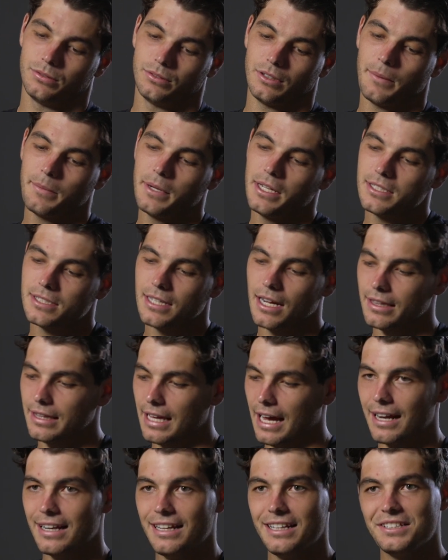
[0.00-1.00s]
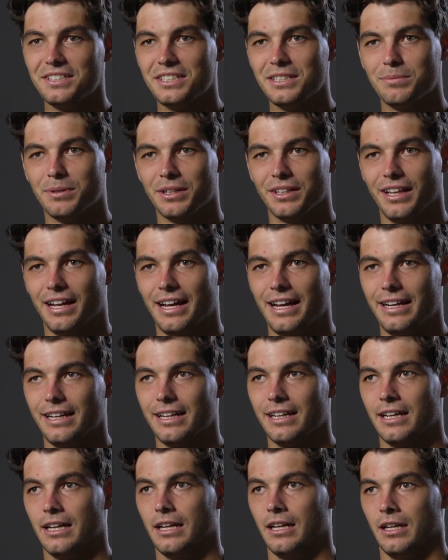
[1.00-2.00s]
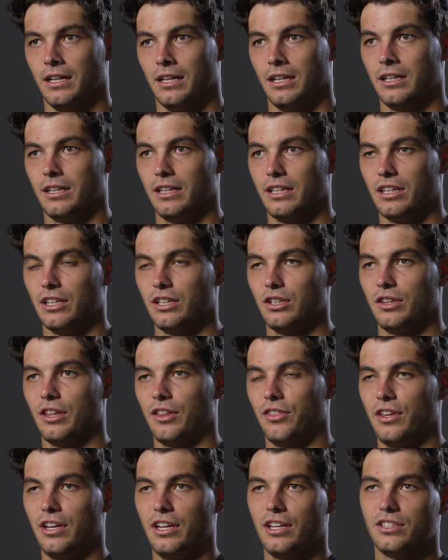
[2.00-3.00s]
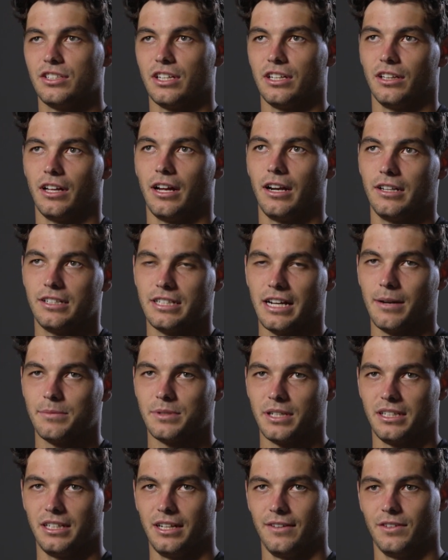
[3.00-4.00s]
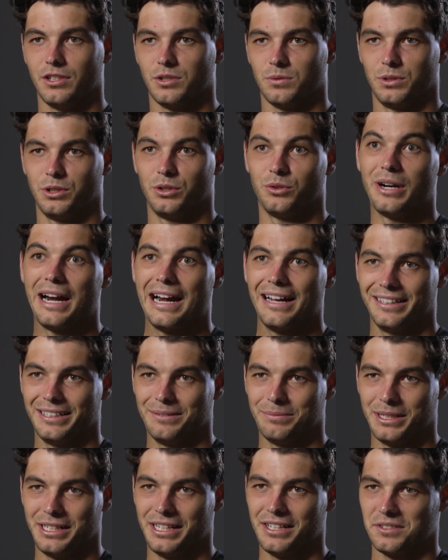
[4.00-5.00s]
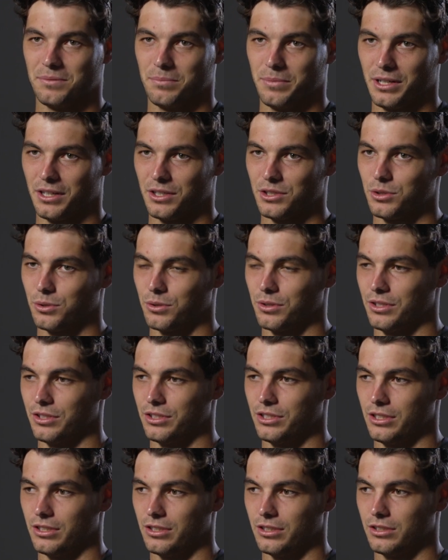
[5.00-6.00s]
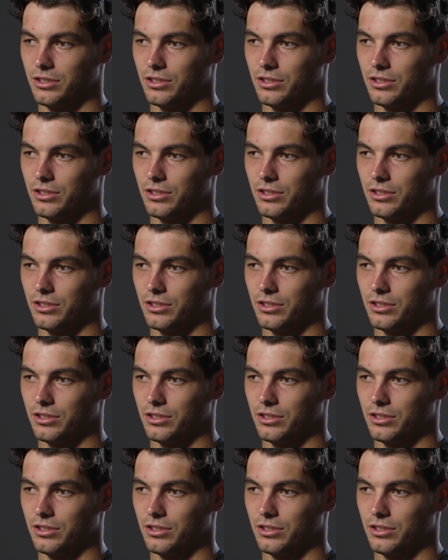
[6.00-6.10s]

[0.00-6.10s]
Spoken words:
I mean, it's not that easy, but like the thing is, a lot of times I'd give this one to Riley, but he hasn't been on tour this year.